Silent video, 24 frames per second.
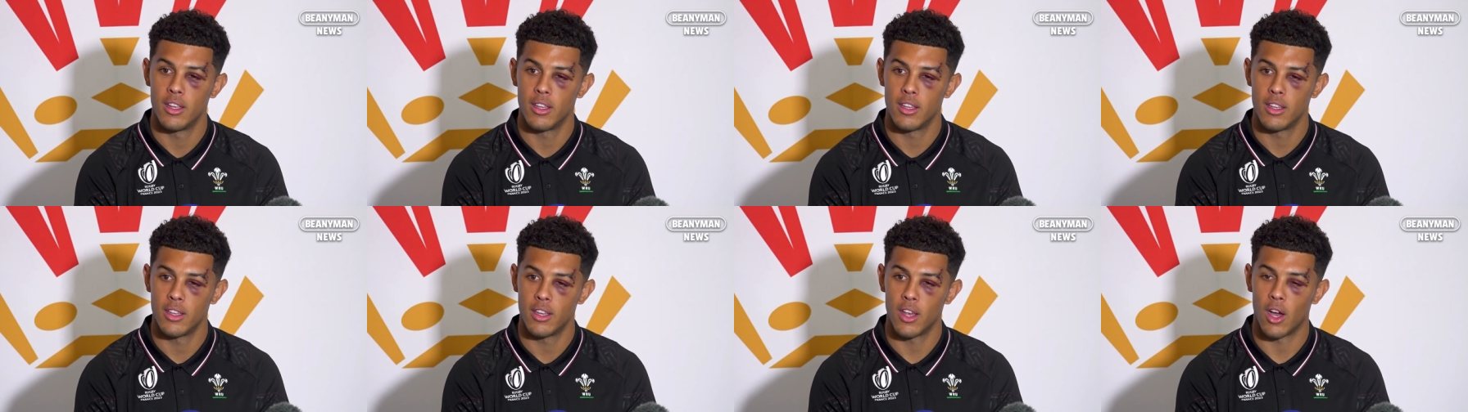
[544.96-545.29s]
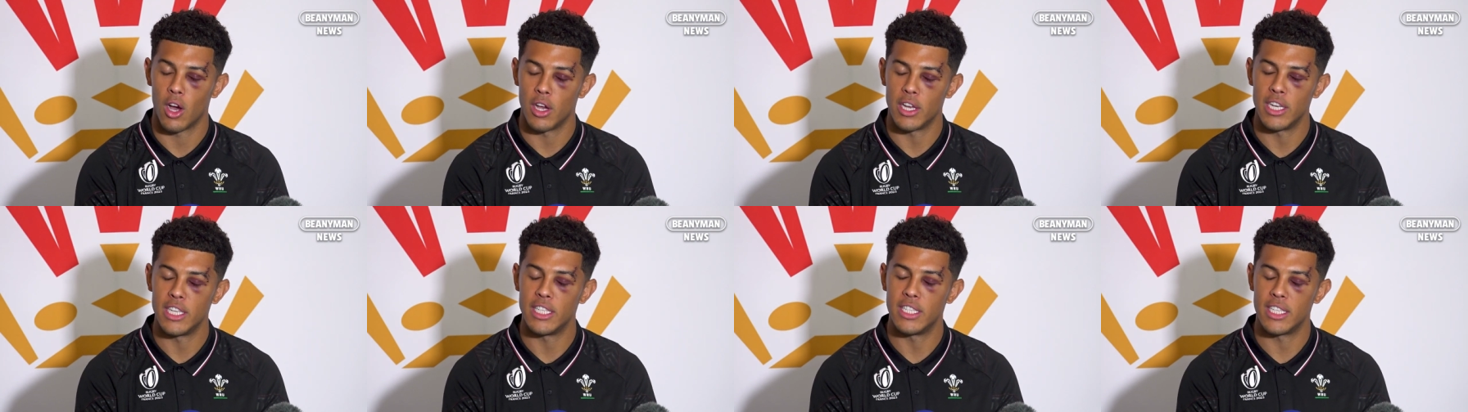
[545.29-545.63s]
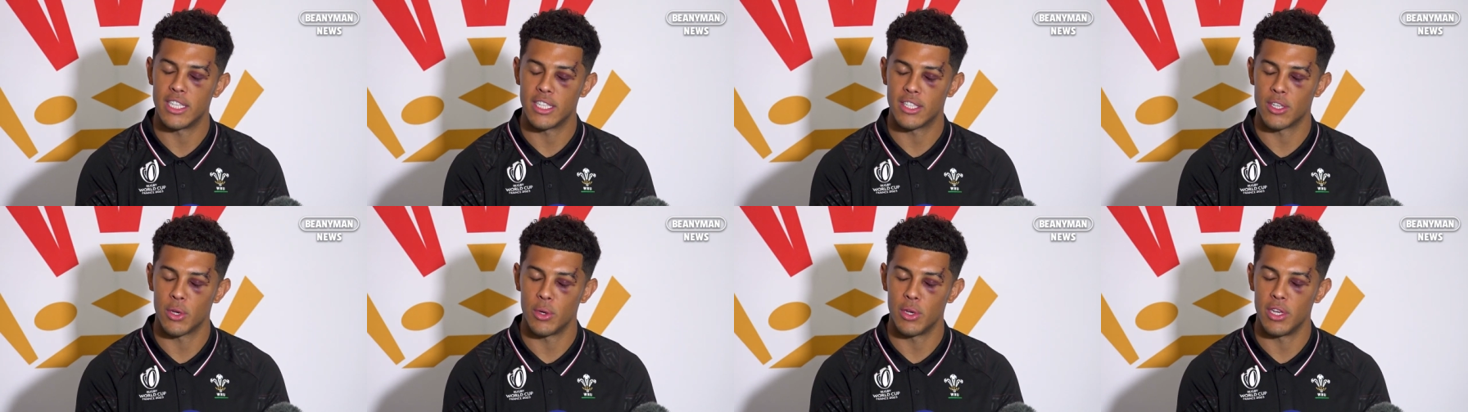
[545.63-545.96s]
didn't he? Yeah,
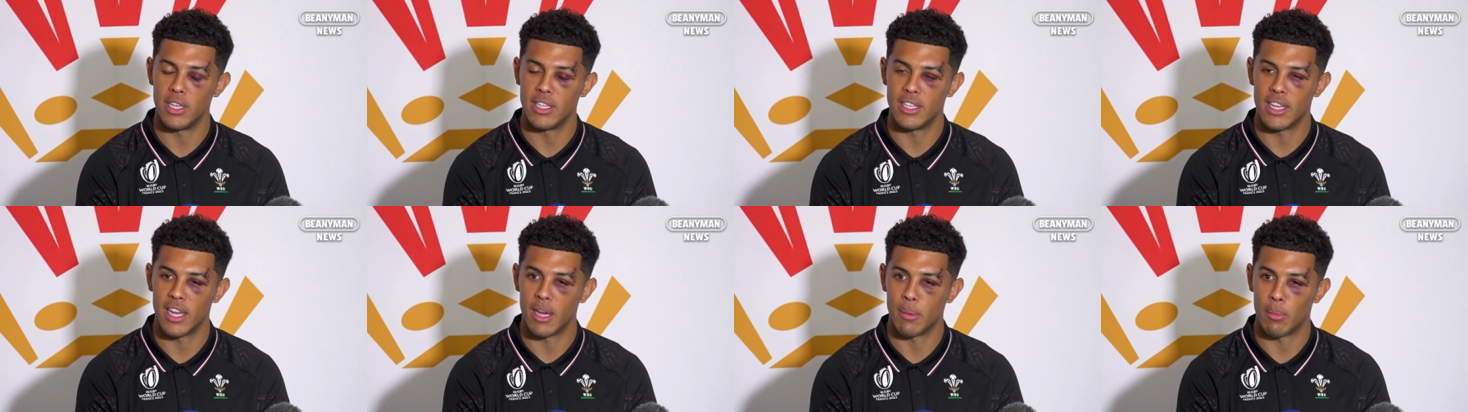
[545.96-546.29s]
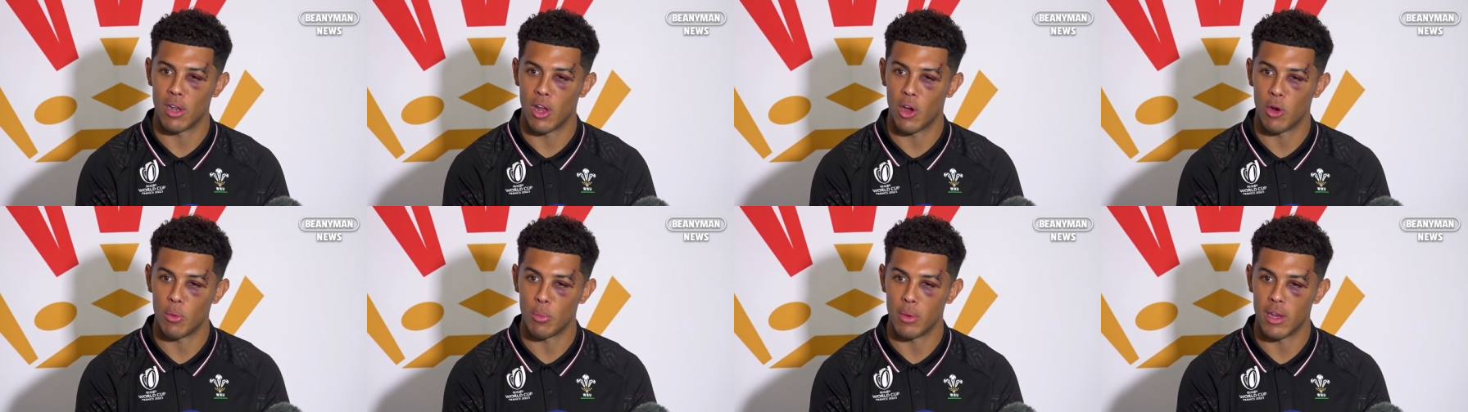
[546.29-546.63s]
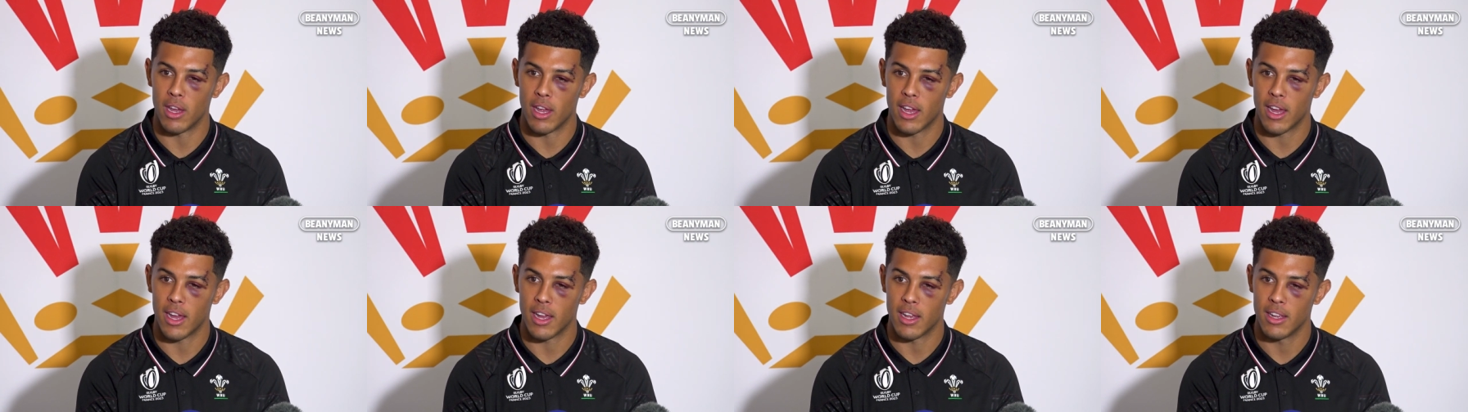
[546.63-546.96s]
he's a year below
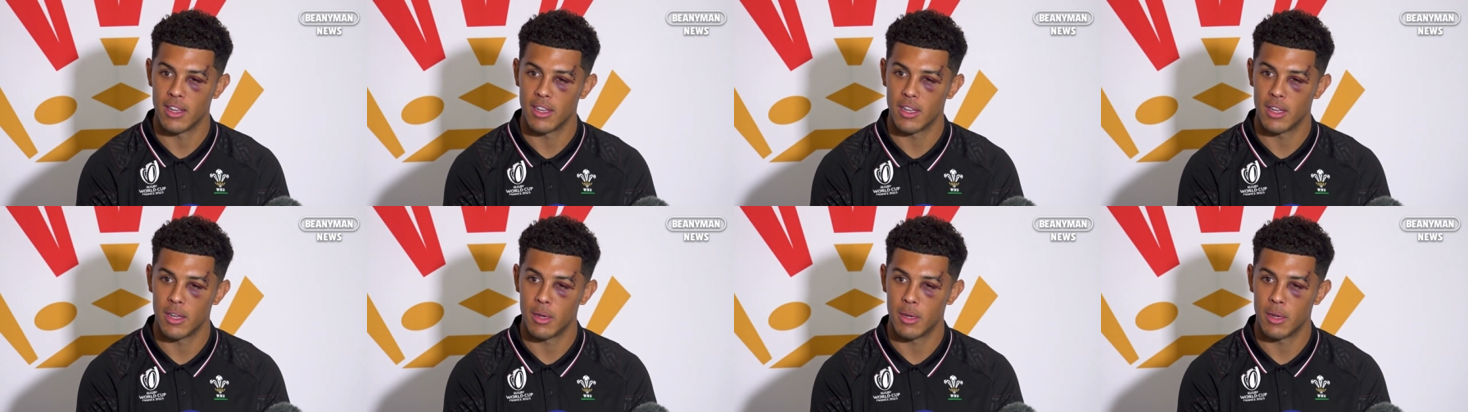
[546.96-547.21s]
me, yeah.